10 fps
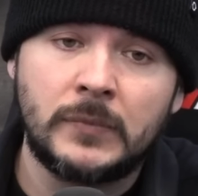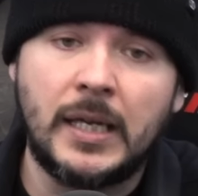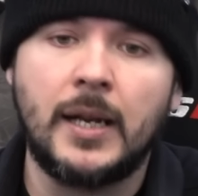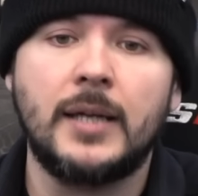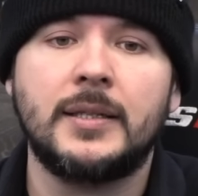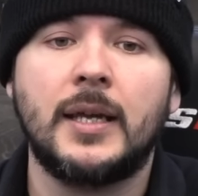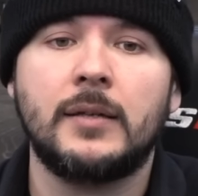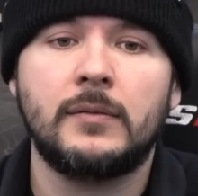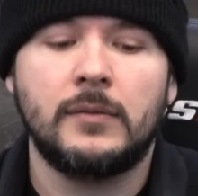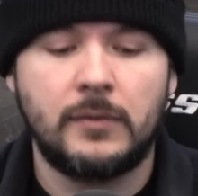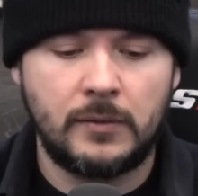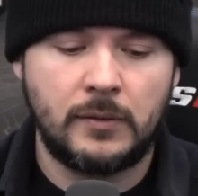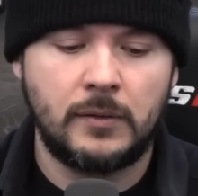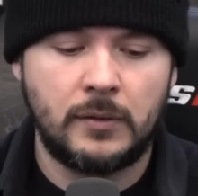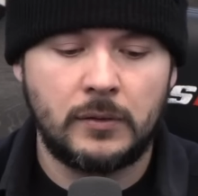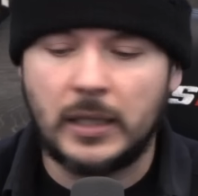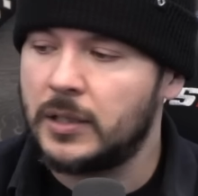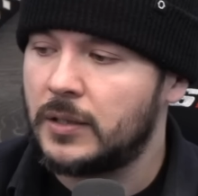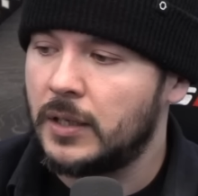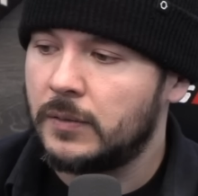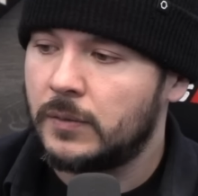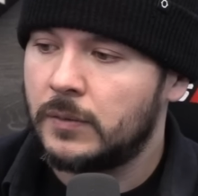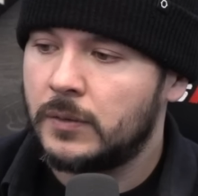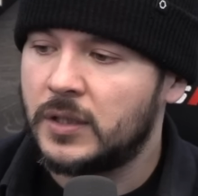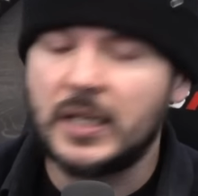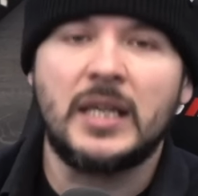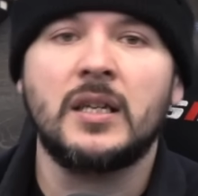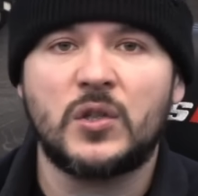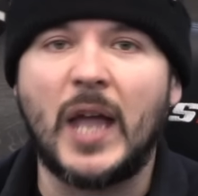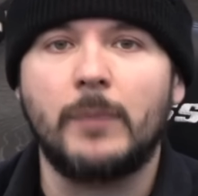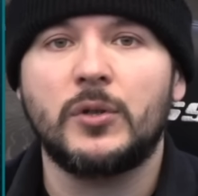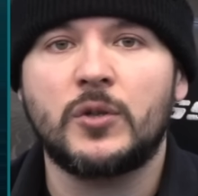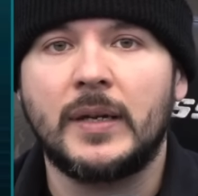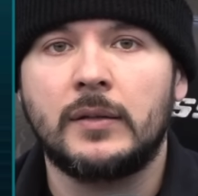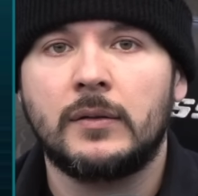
And I said, This is a skiing establishment.